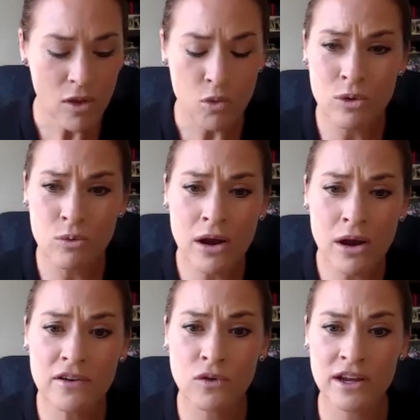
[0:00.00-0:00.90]
We want
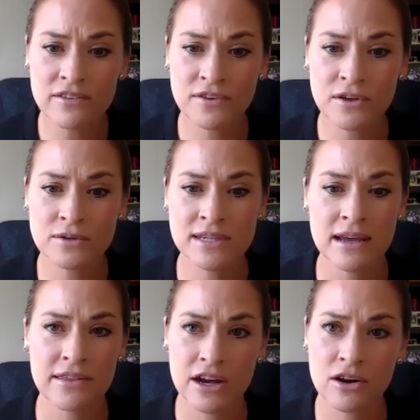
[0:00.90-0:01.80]
to avoid foods
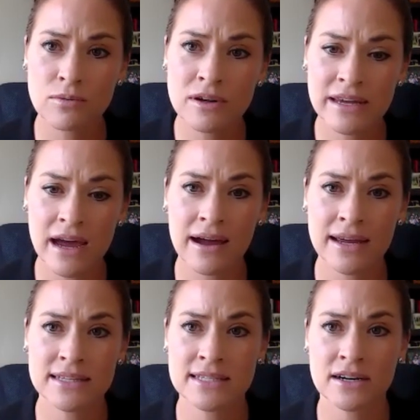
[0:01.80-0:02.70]
that are really high
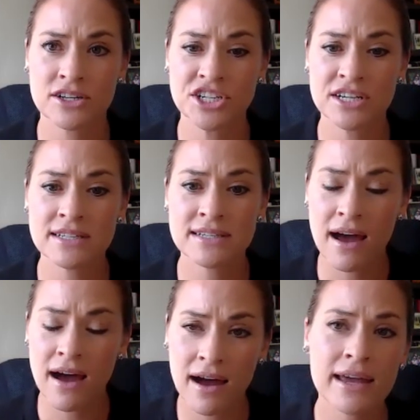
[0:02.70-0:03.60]
in starches,
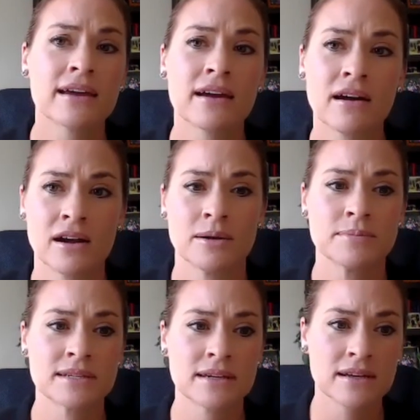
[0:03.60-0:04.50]
high in
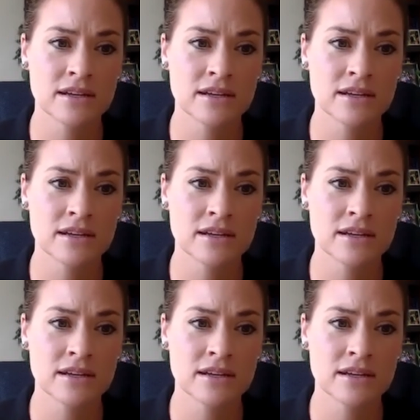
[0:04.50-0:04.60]
carbs,